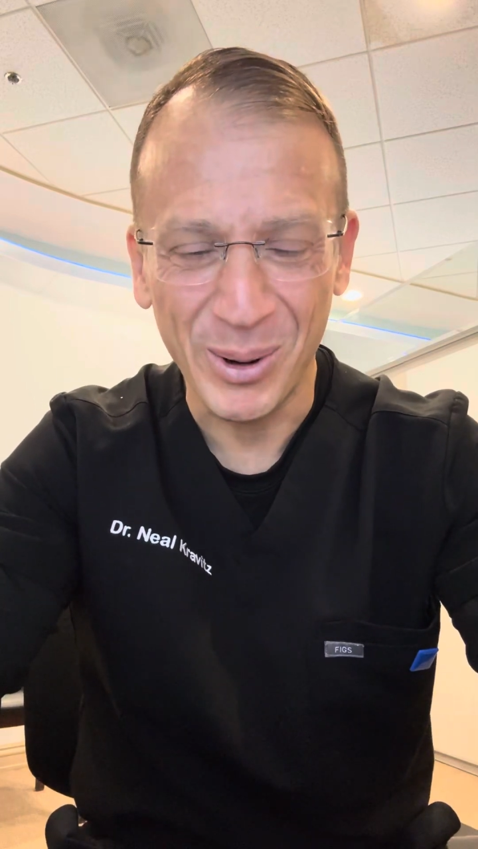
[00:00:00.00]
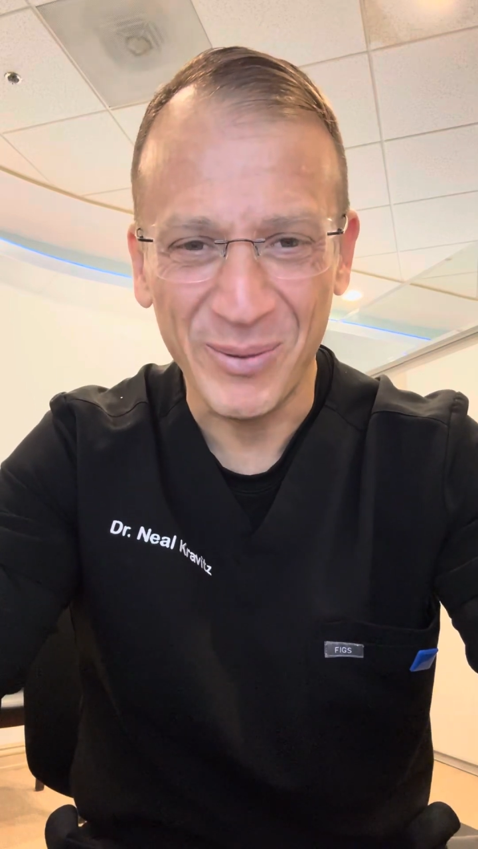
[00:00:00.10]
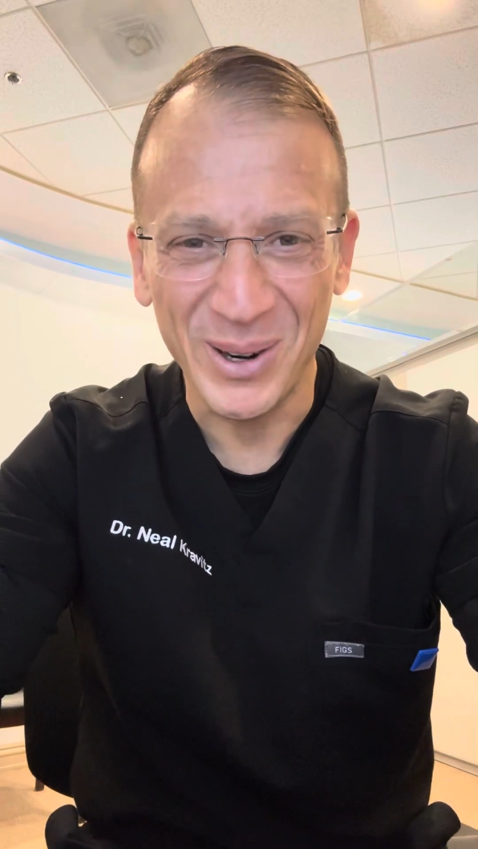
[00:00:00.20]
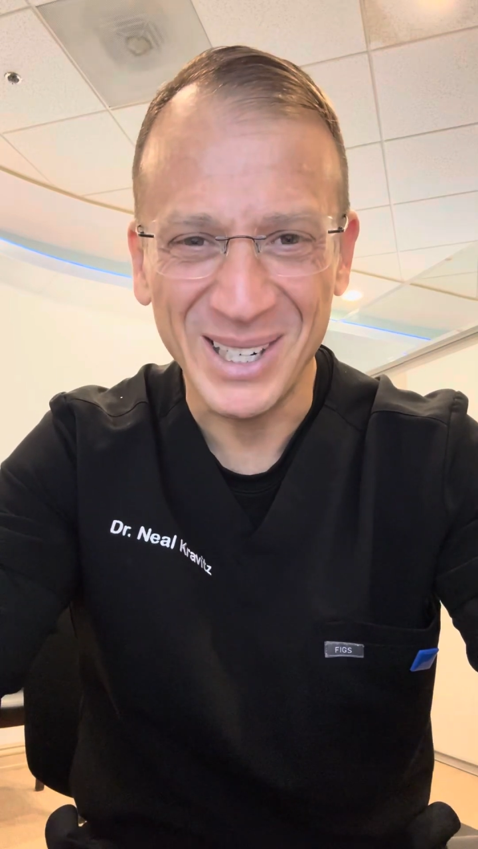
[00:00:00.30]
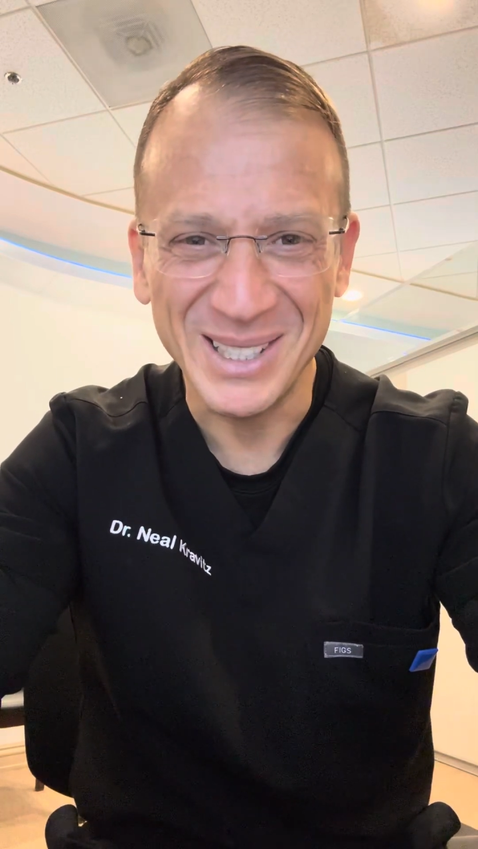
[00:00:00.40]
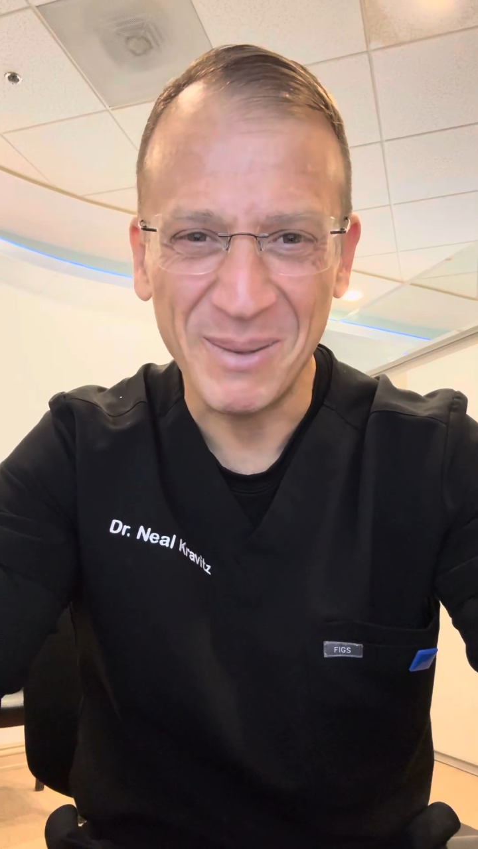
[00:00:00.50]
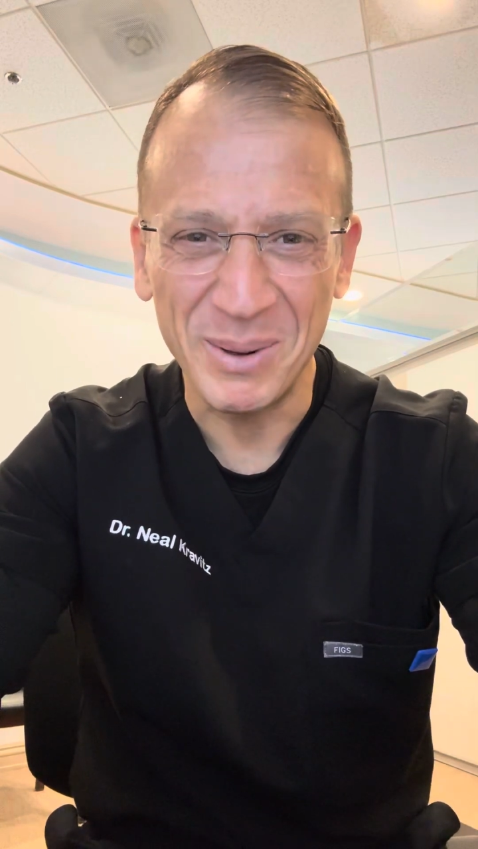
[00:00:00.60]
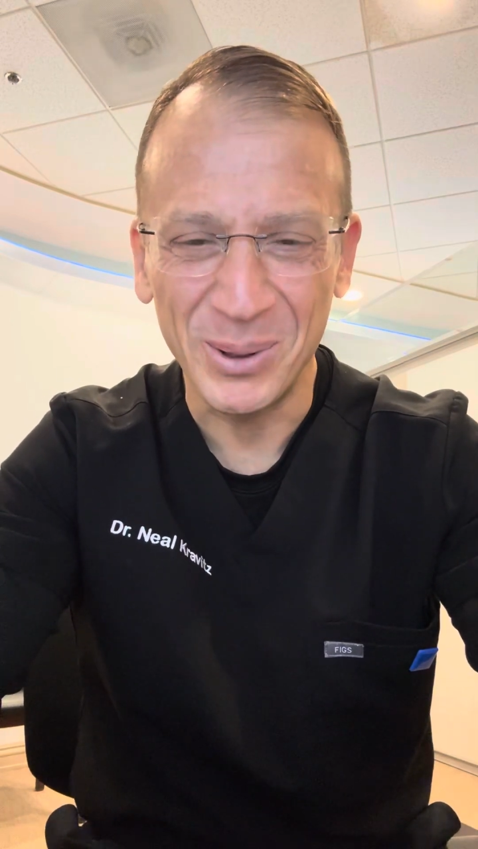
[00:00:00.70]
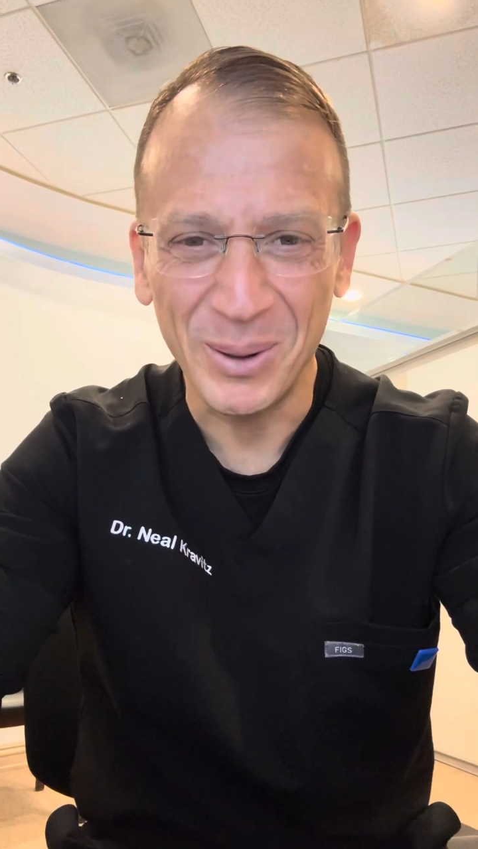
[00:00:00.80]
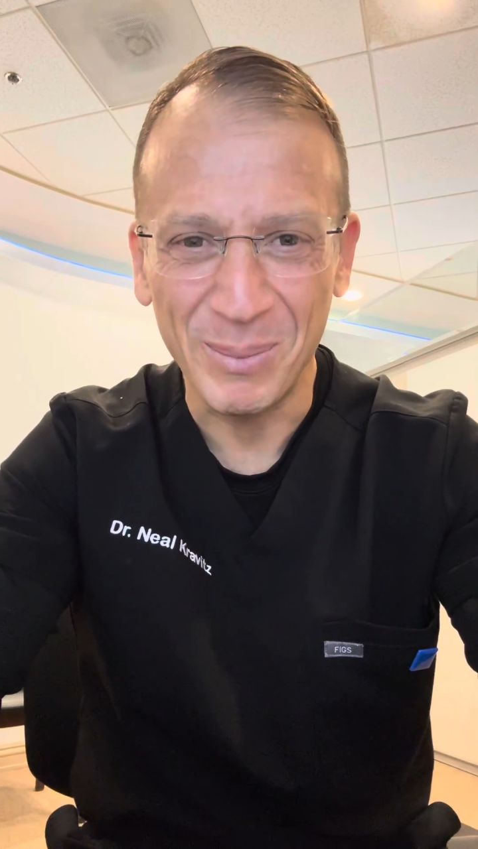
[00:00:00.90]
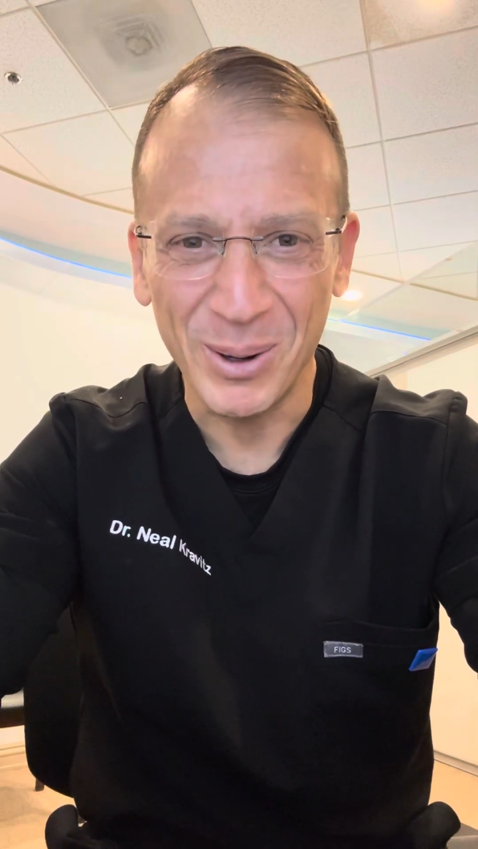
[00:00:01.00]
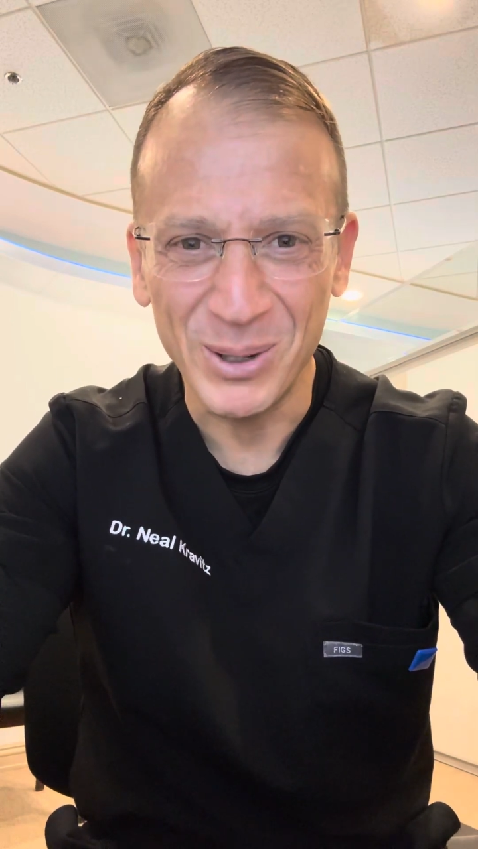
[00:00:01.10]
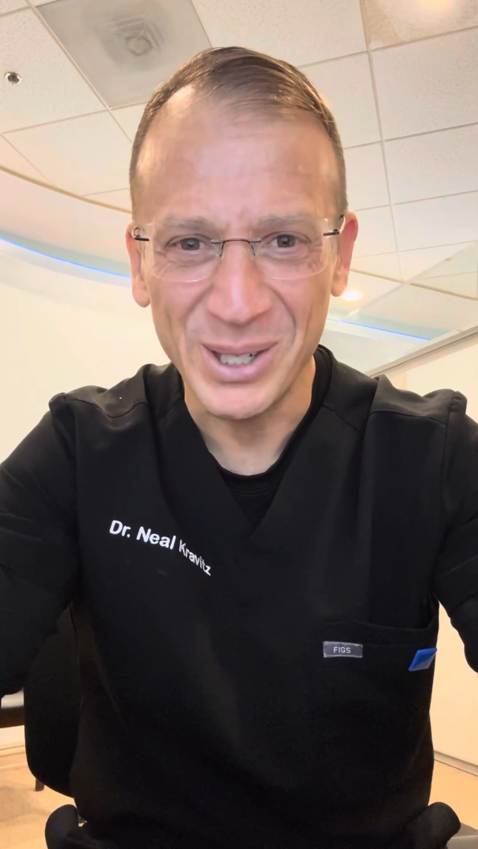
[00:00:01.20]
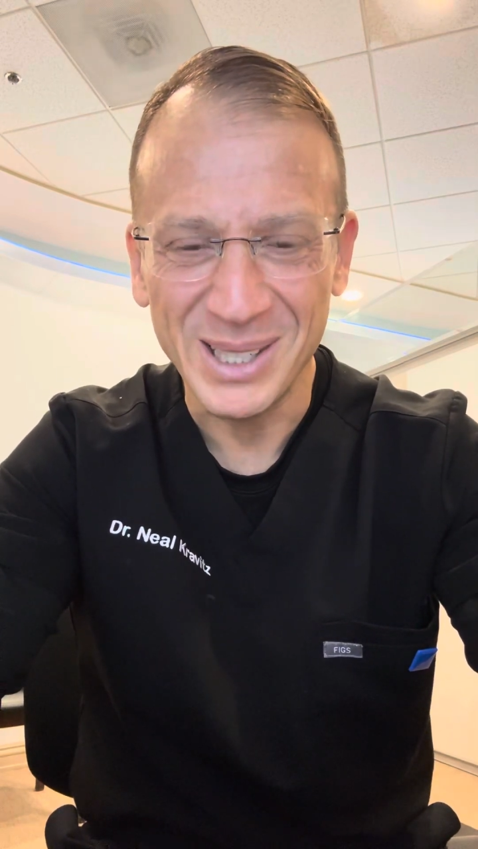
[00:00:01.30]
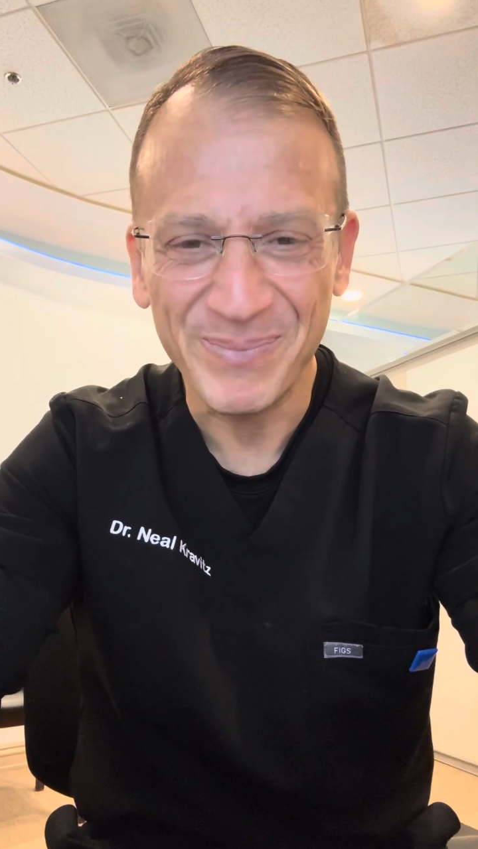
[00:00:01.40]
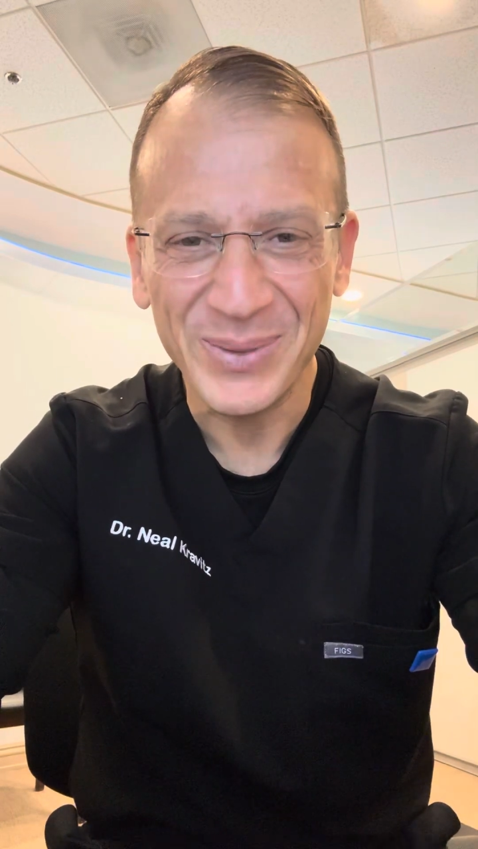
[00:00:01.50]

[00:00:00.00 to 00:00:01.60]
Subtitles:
very acceptable approaches.